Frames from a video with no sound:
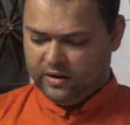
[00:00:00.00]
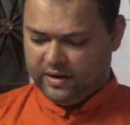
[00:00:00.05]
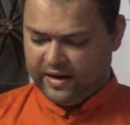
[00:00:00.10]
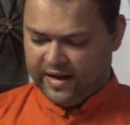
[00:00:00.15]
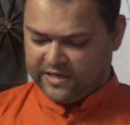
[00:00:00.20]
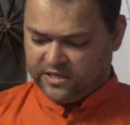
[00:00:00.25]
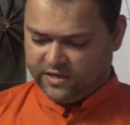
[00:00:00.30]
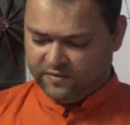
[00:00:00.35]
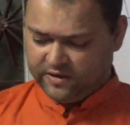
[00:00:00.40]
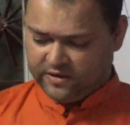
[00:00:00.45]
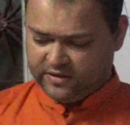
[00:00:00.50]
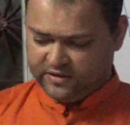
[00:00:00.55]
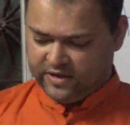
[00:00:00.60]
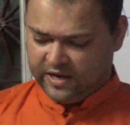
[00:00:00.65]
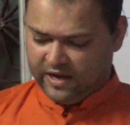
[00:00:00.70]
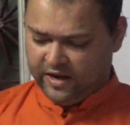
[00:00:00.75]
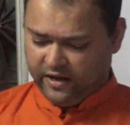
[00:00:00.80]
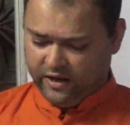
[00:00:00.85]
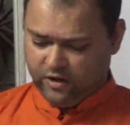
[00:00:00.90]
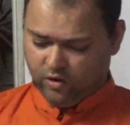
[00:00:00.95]
As I was
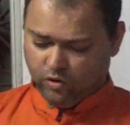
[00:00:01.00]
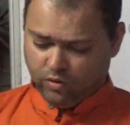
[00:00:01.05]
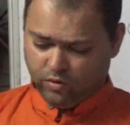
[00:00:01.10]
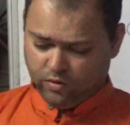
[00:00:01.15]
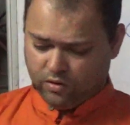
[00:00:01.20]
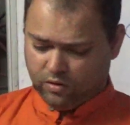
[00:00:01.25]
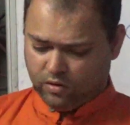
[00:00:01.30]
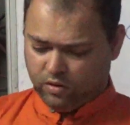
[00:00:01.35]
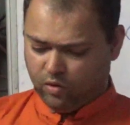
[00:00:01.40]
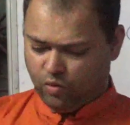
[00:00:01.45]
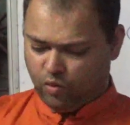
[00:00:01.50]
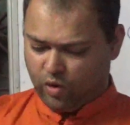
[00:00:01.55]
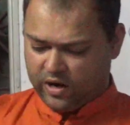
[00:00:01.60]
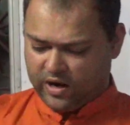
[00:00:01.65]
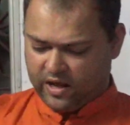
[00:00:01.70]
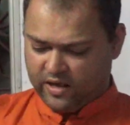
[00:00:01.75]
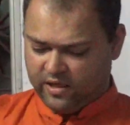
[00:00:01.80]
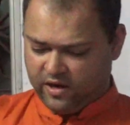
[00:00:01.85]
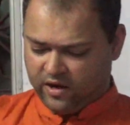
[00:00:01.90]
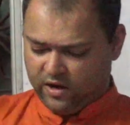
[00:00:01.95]
telling you, what
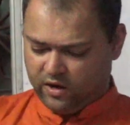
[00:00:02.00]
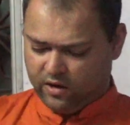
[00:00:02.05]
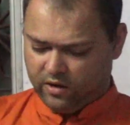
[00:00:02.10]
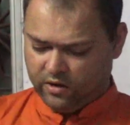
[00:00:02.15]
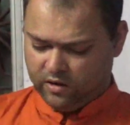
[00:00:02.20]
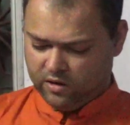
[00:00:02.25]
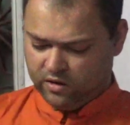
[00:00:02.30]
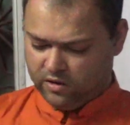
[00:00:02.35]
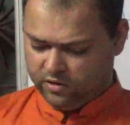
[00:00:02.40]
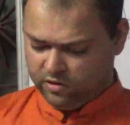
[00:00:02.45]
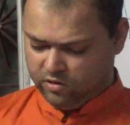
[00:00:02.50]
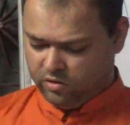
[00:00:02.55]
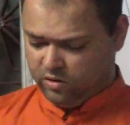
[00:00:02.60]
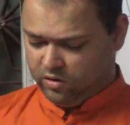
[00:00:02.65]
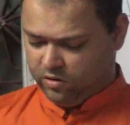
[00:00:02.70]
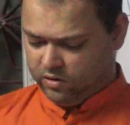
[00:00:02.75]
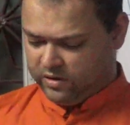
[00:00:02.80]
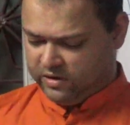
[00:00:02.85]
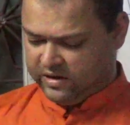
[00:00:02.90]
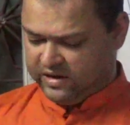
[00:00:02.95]
are the
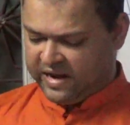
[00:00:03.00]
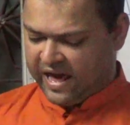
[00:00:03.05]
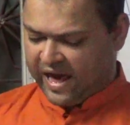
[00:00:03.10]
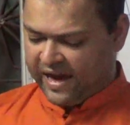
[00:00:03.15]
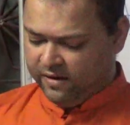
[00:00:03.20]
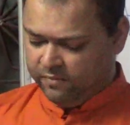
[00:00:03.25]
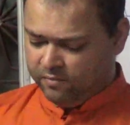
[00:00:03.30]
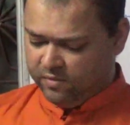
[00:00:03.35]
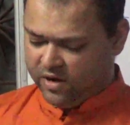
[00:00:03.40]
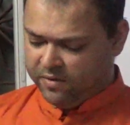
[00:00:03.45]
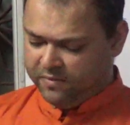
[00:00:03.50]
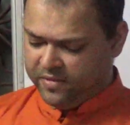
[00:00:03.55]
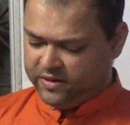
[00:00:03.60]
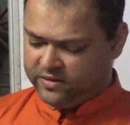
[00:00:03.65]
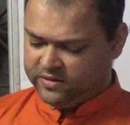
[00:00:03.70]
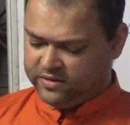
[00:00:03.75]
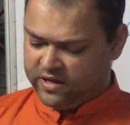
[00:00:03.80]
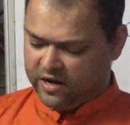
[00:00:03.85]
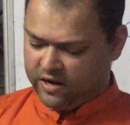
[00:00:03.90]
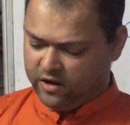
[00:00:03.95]
time
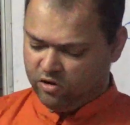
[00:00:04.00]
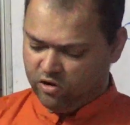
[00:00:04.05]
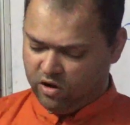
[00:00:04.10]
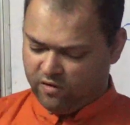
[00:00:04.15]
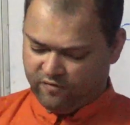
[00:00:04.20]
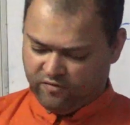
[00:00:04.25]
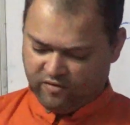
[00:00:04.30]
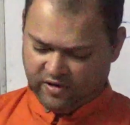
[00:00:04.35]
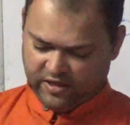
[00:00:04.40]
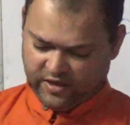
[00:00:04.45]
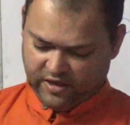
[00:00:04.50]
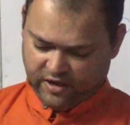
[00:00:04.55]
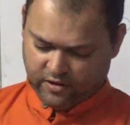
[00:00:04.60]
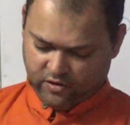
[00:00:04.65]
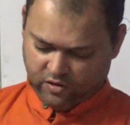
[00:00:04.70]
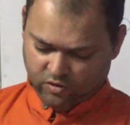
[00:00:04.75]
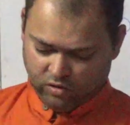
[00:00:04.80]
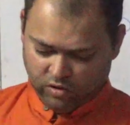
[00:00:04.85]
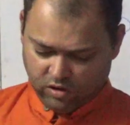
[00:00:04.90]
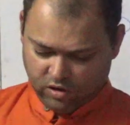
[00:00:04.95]
limits that you have to adhere
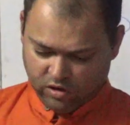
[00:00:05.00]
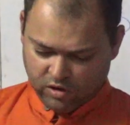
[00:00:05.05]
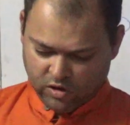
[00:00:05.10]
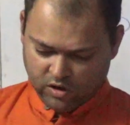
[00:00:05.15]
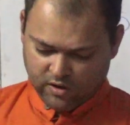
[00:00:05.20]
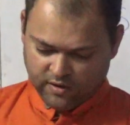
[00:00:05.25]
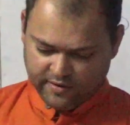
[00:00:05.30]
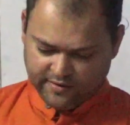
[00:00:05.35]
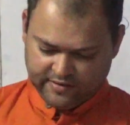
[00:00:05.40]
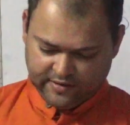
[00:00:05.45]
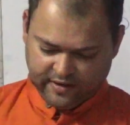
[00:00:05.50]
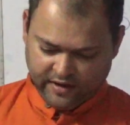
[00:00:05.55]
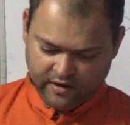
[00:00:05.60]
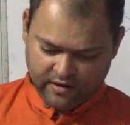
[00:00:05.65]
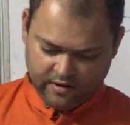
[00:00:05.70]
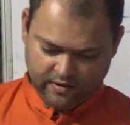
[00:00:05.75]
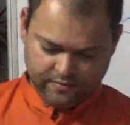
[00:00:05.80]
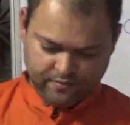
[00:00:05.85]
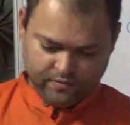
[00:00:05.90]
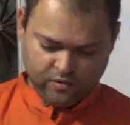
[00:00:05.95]
to? See,
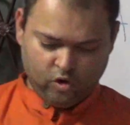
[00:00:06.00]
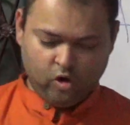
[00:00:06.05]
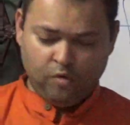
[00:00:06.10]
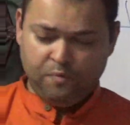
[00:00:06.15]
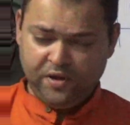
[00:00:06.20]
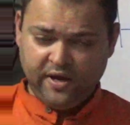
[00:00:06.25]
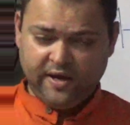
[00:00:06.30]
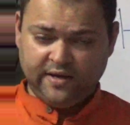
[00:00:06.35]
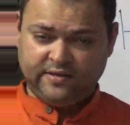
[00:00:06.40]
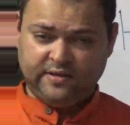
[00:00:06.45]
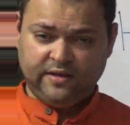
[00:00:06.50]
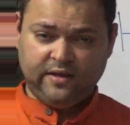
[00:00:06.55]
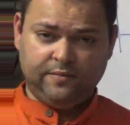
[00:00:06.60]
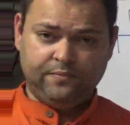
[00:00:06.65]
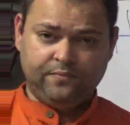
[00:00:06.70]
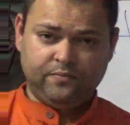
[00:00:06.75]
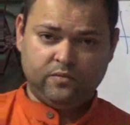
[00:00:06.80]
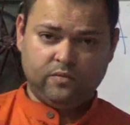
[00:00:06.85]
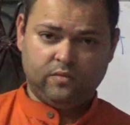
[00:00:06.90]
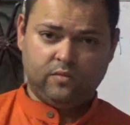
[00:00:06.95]
in OPSC,
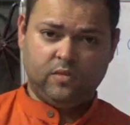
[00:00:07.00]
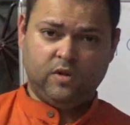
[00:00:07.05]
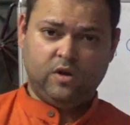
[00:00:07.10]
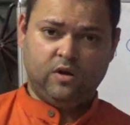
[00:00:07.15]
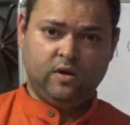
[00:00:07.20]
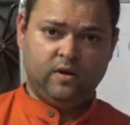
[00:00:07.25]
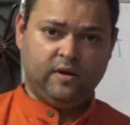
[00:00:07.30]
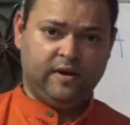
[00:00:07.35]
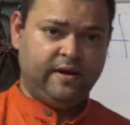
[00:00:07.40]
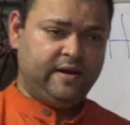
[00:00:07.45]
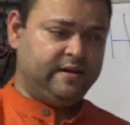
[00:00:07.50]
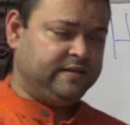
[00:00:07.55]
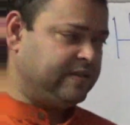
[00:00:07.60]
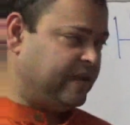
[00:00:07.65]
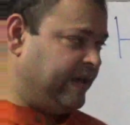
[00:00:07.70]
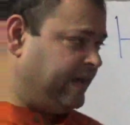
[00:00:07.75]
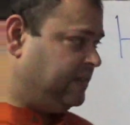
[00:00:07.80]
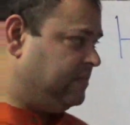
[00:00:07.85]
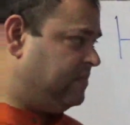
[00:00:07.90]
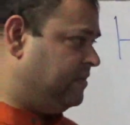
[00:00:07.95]
it is
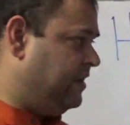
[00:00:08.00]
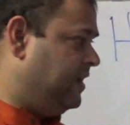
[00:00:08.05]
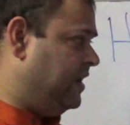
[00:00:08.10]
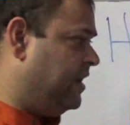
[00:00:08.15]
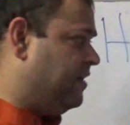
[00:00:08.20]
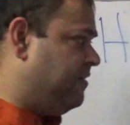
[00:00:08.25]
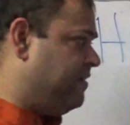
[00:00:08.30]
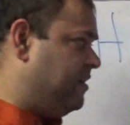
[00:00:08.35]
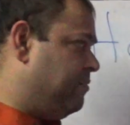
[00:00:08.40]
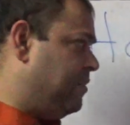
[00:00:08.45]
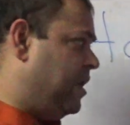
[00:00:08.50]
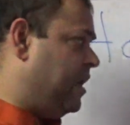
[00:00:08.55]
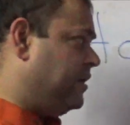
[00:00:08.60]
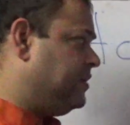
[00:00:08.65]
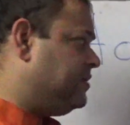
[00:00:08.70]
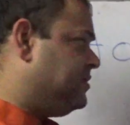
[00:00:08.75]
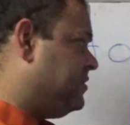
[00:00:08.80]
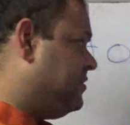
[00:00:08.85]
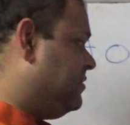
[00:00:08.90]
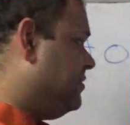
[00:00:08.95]
like 300
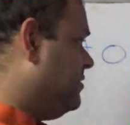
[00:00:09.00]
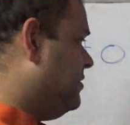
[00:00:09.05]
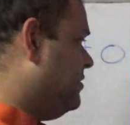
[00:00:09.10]
marks,